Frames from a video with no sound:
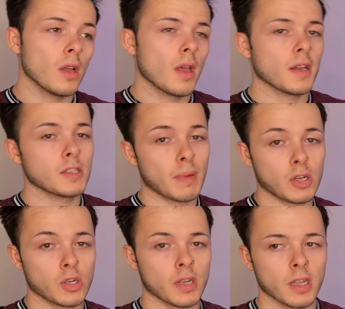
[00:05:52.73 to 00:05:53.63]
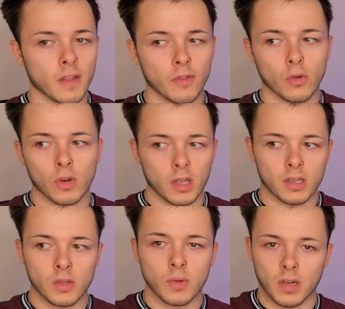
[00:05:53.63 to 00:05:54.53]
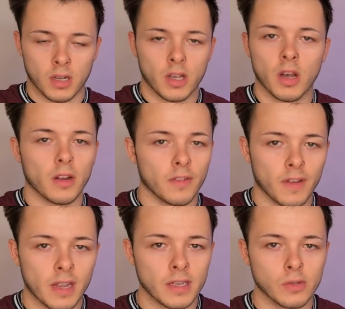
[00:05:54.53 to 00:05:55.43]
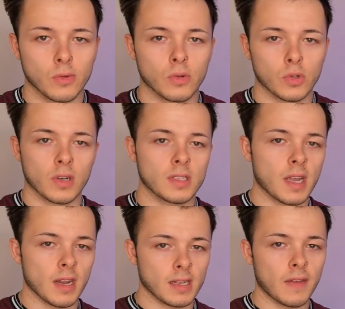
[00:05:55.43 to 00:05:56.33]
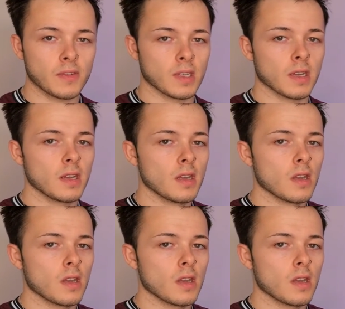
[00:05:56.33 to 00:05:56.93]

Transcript: especially if you're like doing like a cutting phase or trying to stay in a deficit.